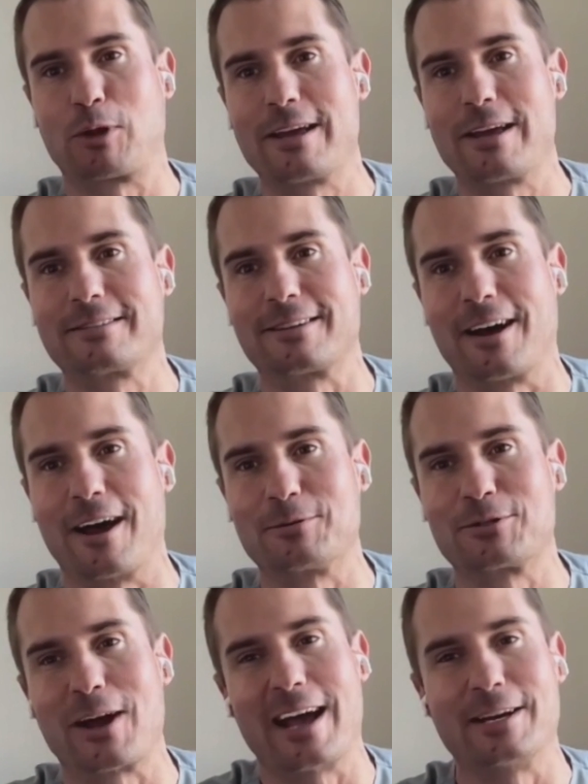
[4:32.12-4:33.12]
playing
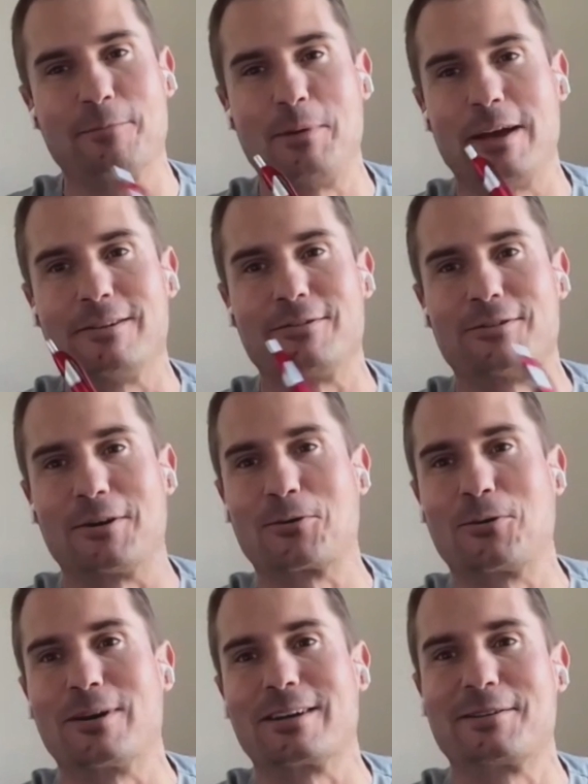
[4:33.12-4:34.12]
time. So I had to pivot
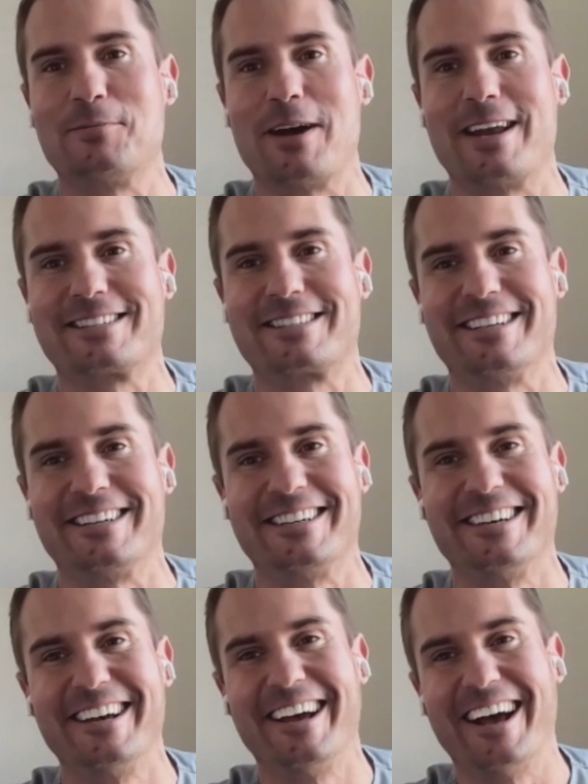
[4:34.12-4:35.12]
real quick to
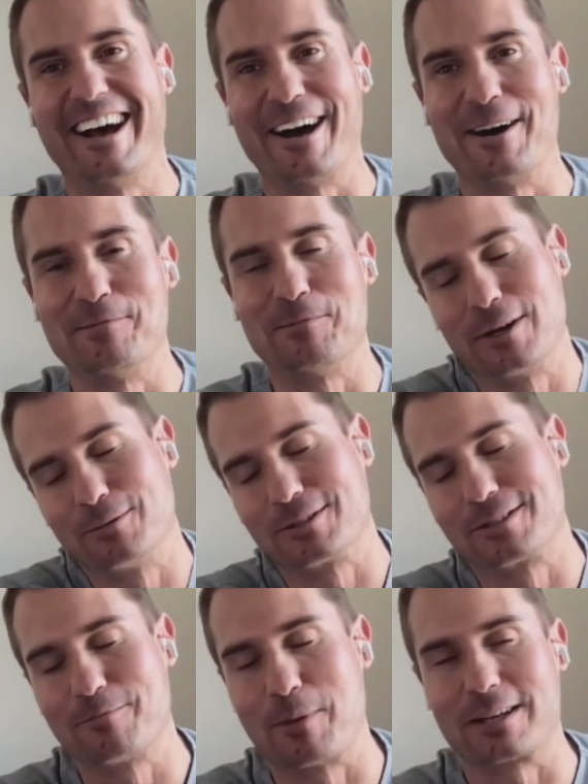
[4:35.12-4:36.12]
medicine. But it
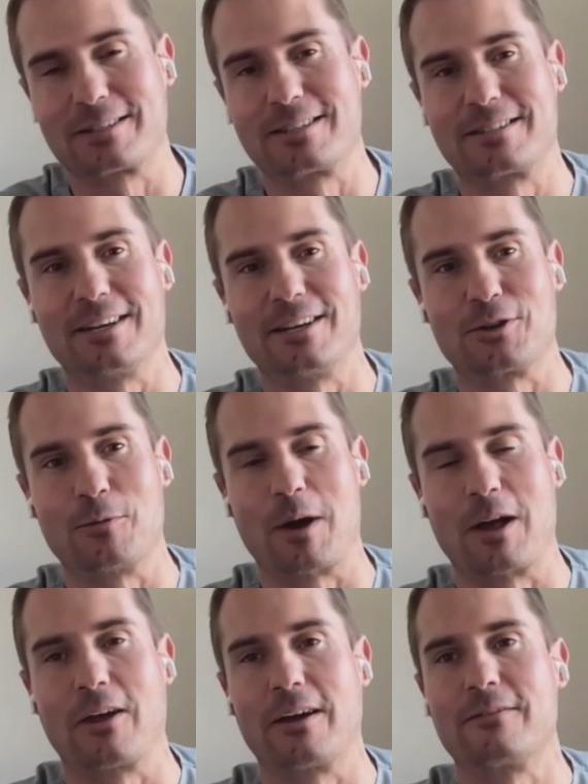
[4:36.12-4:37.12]
was the best decision of
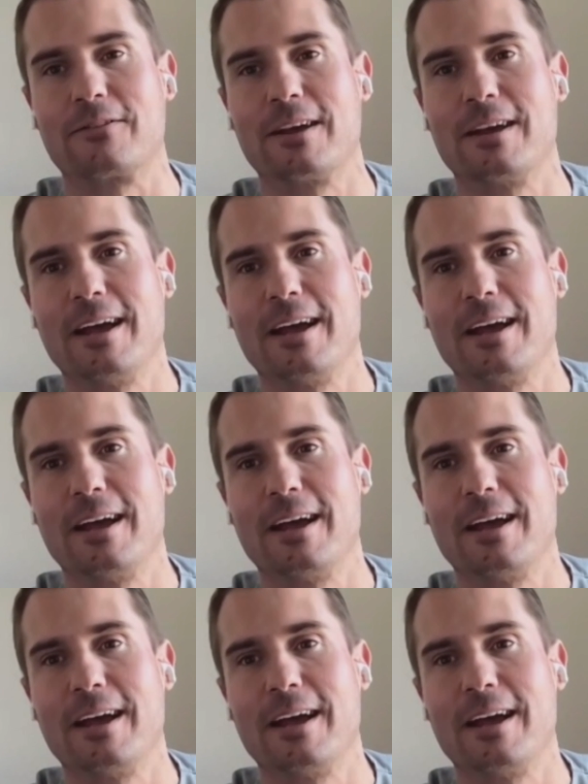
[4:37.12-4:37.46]
my life.